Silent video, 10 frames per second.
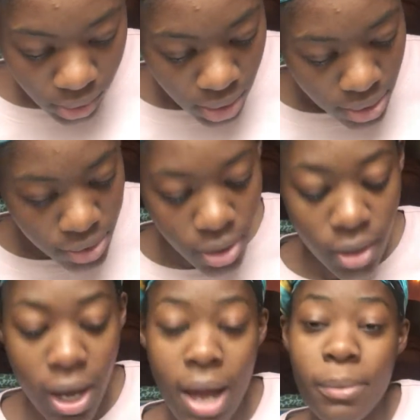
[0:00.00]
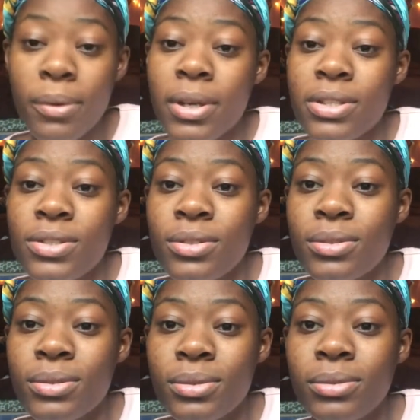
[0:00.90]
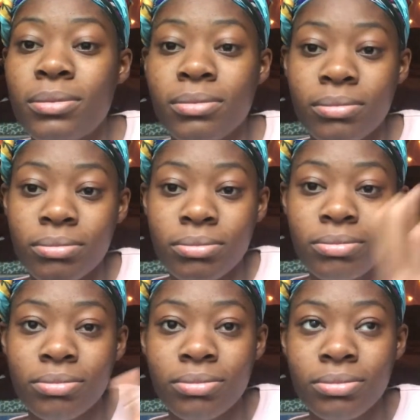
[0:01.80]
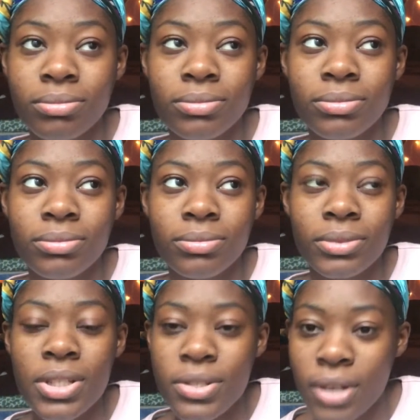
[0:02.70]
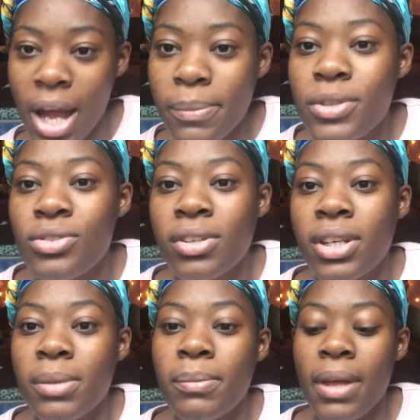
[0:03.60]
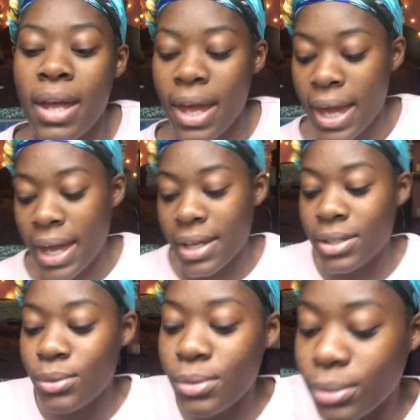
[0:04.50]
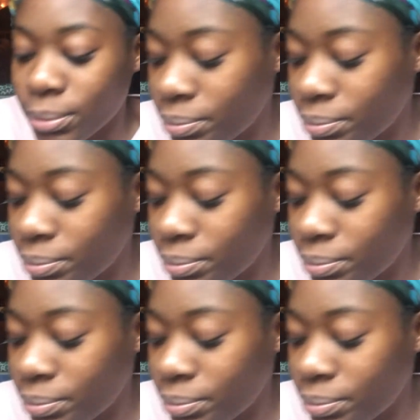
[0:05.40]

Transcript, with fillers: So I'm going to describe the dream and ooh,